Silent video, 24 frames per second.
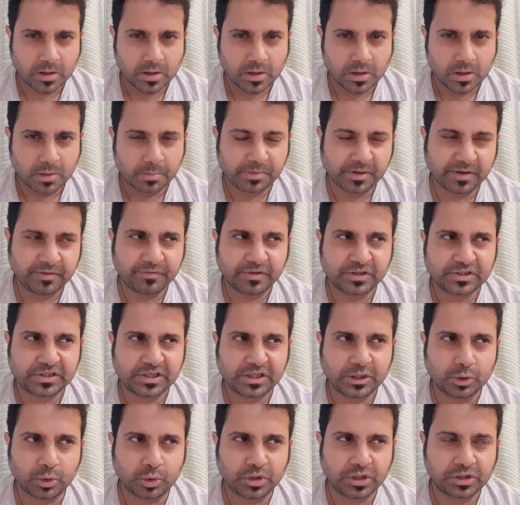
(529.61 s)
Previously,
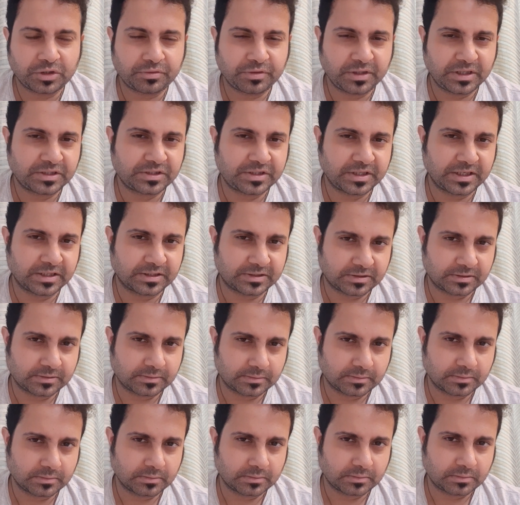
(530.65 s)
only three
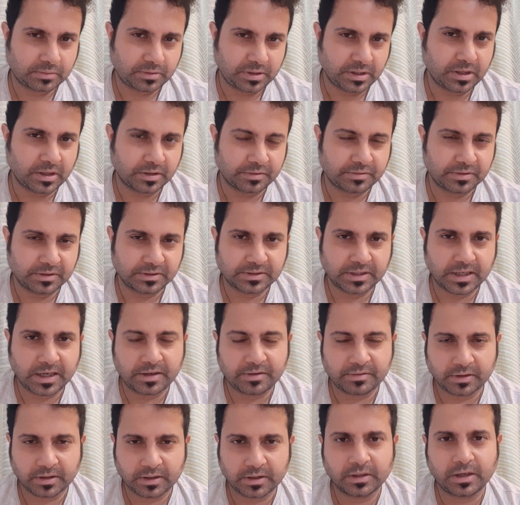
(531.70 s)
countries had
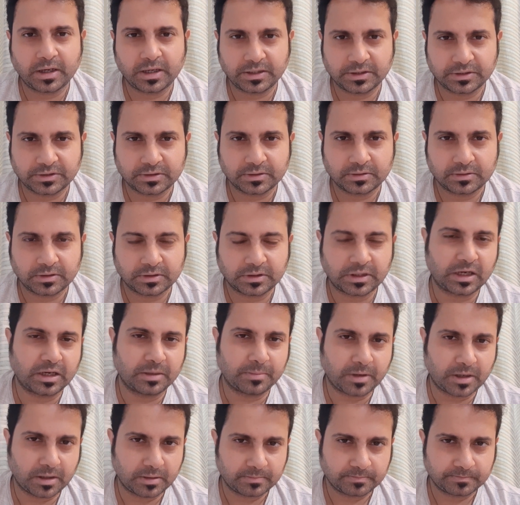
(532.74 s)
recognized the
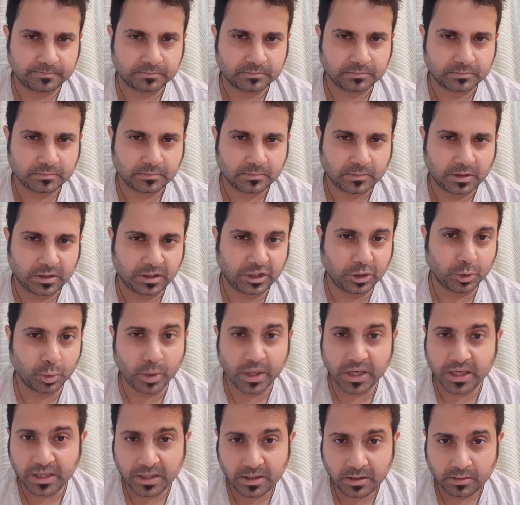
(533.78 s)
Taliban:
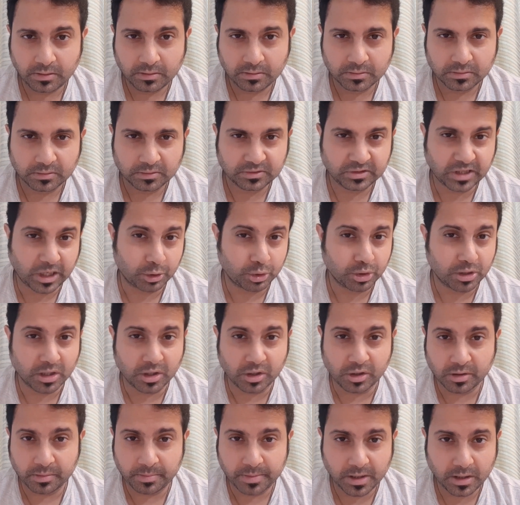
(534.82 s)
UAE, Saudi
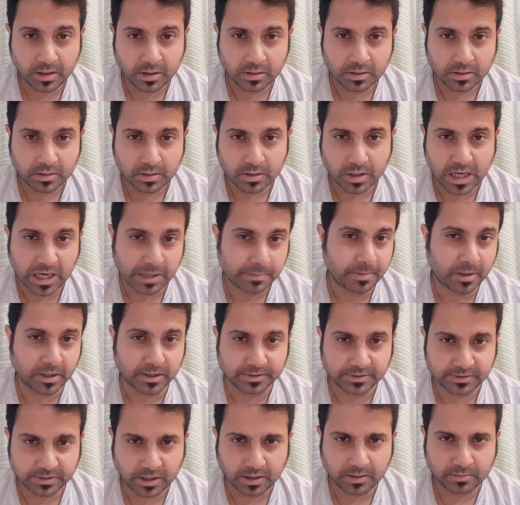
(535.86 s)
Arabia, and
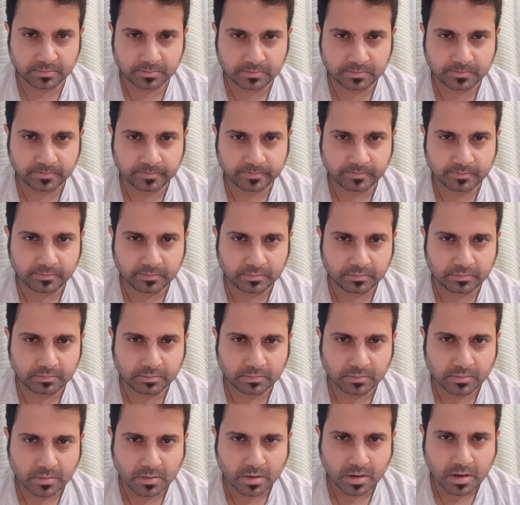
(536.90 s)
Pakistan.
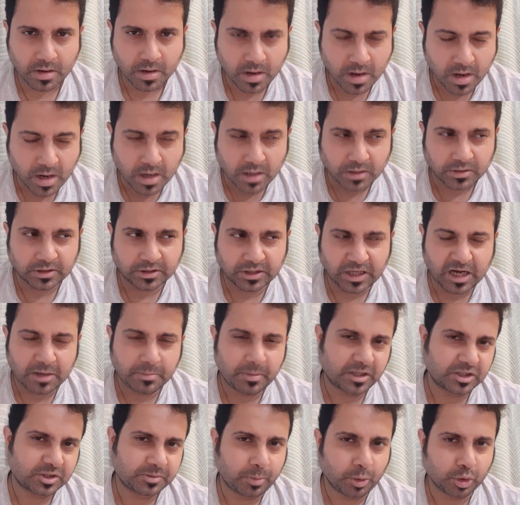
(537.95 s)
The
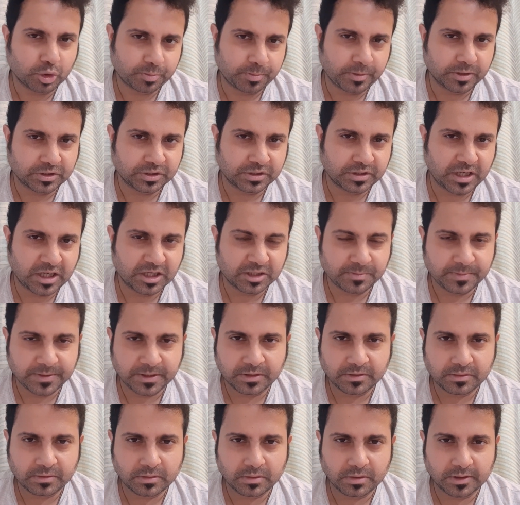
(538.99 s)
Taliban spokesperson has
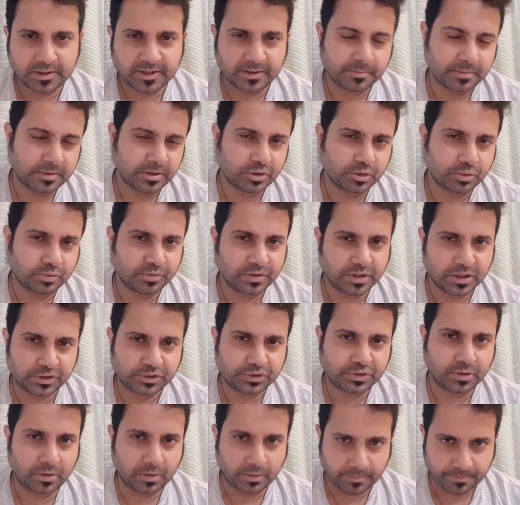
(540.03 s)
been attempting
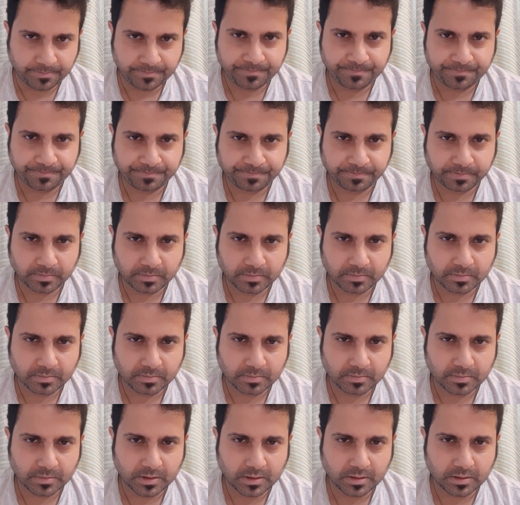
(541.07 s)
to
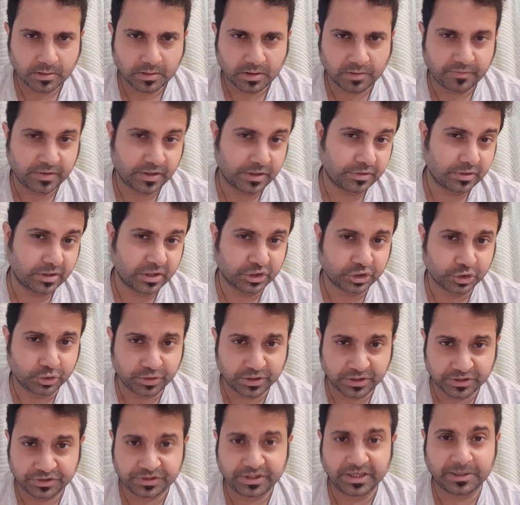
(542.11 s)
giving
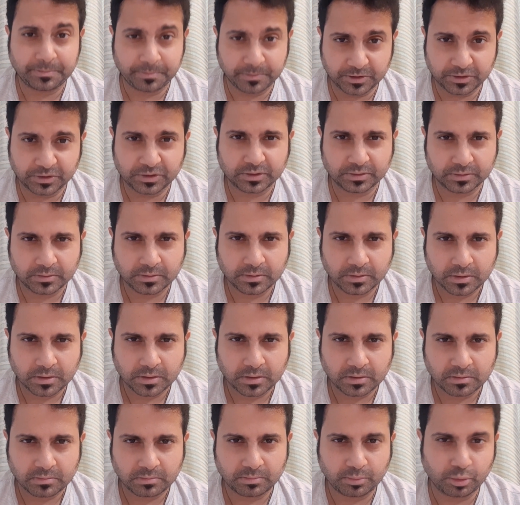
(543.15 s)
reassuring statements
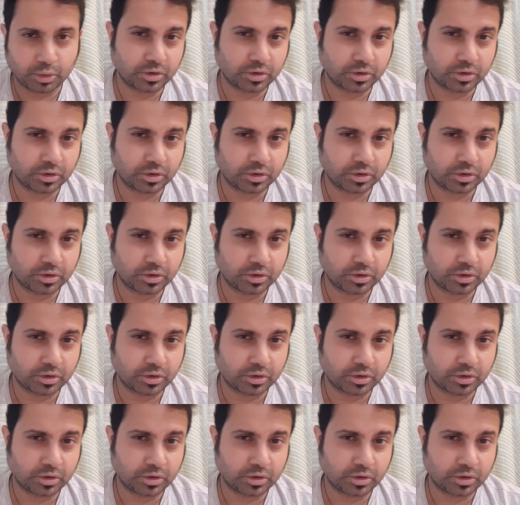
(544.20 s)
both